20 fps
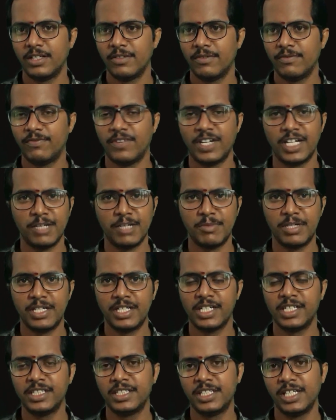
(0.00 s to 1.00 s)

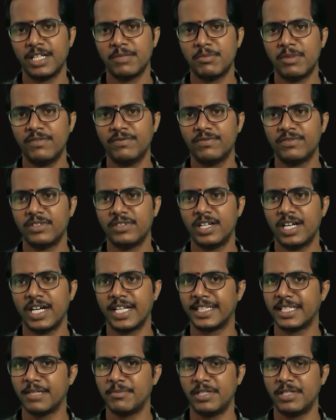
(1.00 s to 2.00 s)
fundamental theorem of
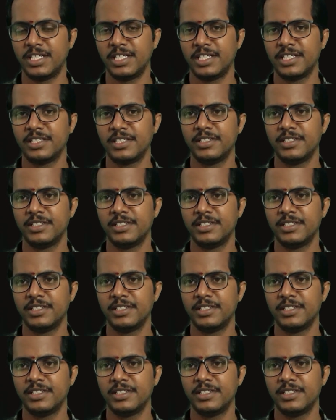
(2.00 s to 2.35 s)
arithmetic.